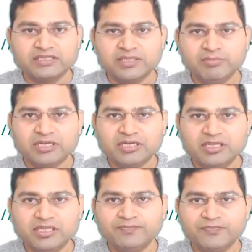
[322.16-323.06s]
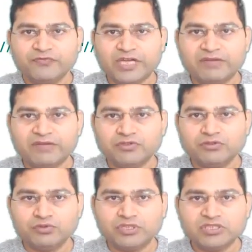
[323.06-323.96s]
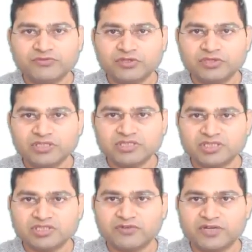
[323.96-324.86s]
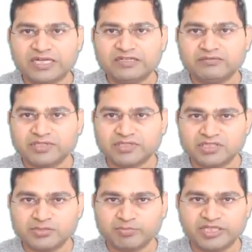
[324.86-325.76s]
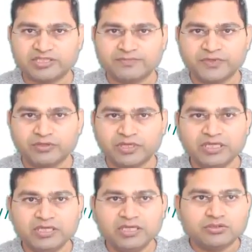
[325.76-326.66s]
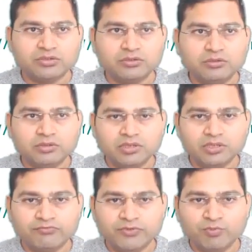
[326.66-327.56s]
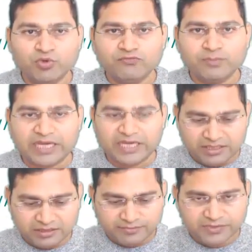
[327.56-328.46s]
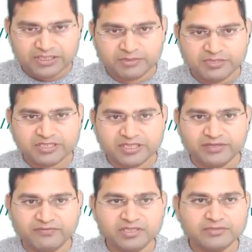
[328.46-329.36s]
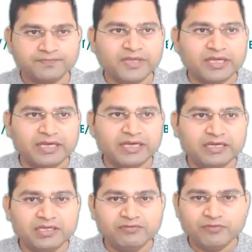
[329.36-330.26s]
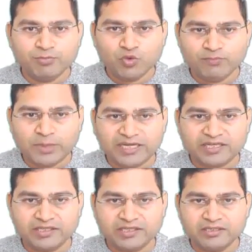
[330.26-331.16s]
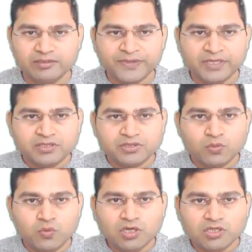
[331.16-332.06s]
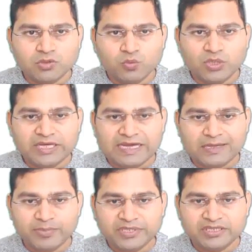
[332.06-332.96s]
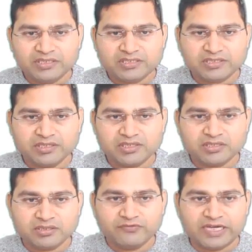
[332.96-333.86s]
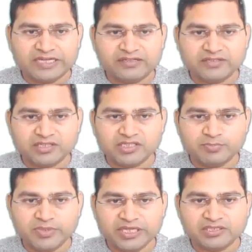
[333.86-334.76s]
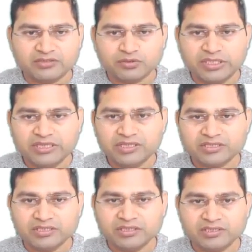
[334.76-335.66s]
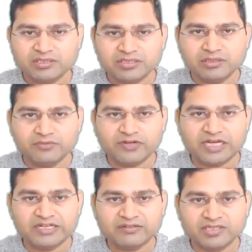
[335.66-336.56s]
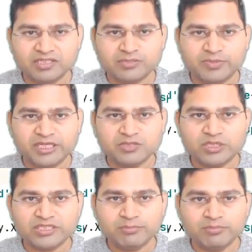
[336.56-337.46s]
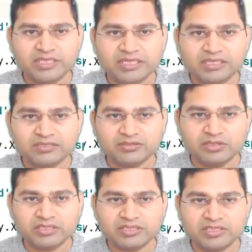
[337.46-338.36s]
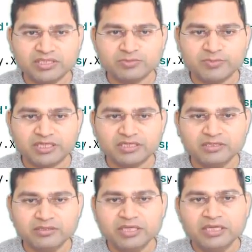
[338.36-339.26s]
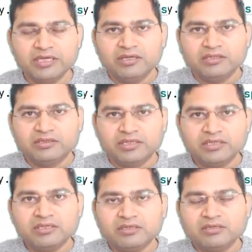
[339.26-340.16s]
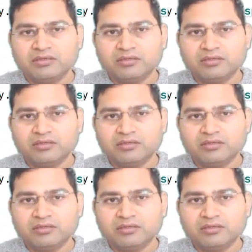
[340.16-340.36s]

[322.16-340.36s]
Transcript: Similarly, we have to do this for the search flight results page. Okay, so if we move back, let me save this, and if we move back here, so what will happen in the search flight results page? So in the search re flight results page, when somebody clicks on the search button, the